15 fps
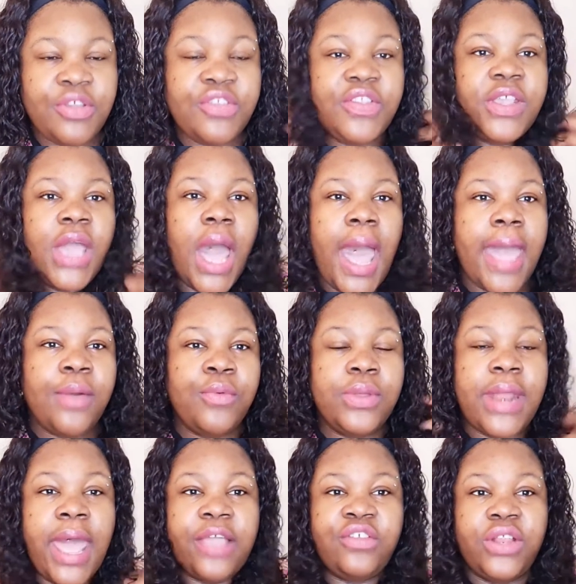But you see, I
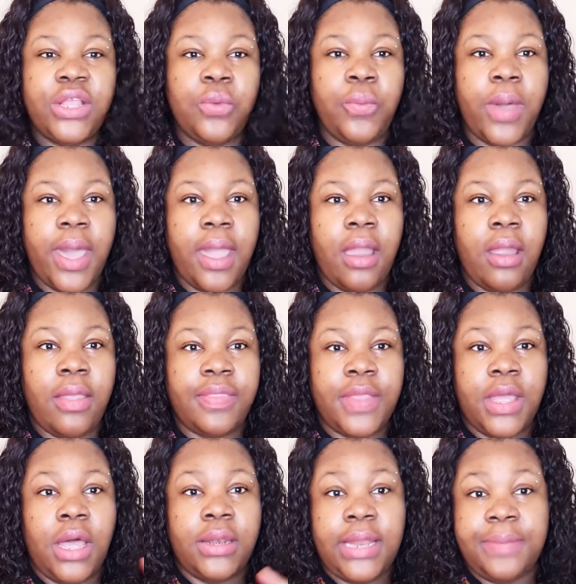would actually wear
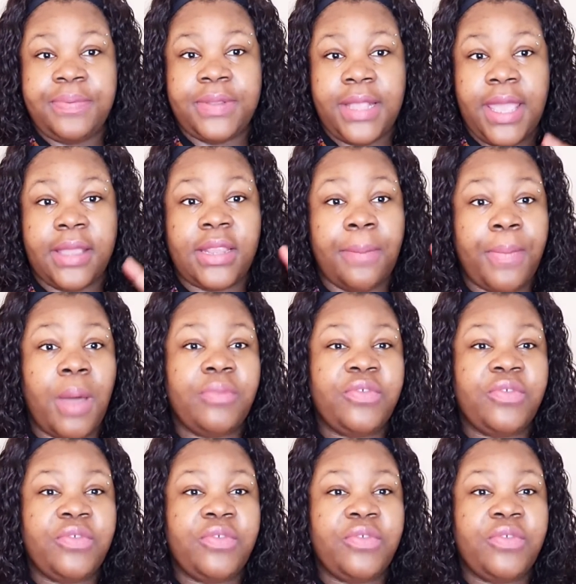the lipstick, the